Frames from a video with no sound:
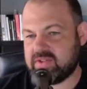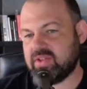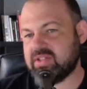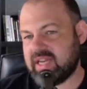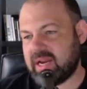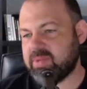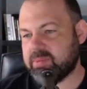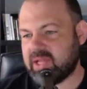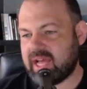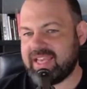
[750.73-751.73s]
and that sort of
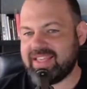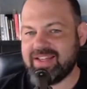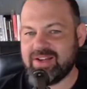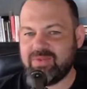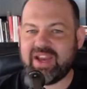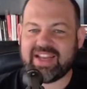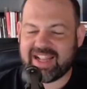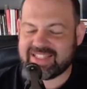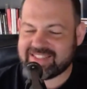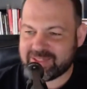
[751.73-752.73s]
setup. I
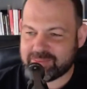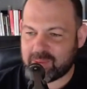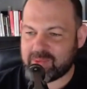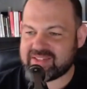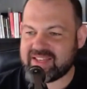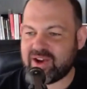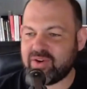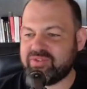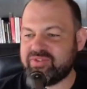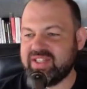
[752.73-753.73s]
went out and did it by
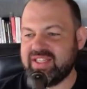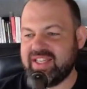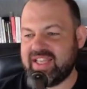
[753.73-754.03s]
myself